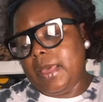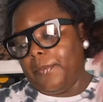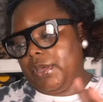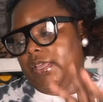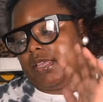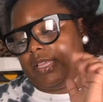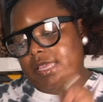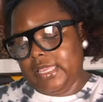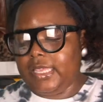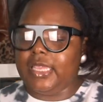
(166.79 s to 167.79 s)
But
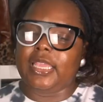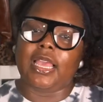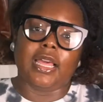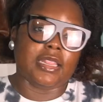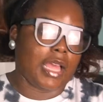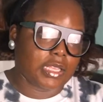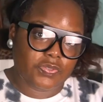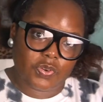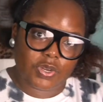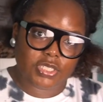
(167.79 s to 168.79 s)
he likes
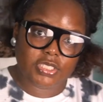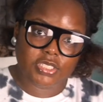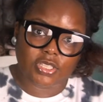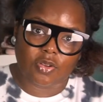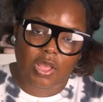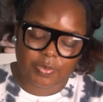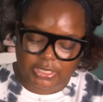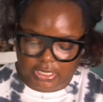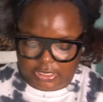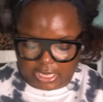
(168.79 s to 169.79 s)
4s, so I'm going to
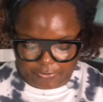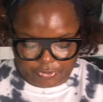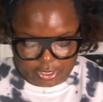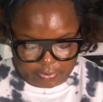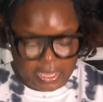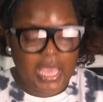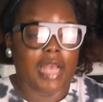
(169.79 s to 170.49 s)
say it's a cut for him.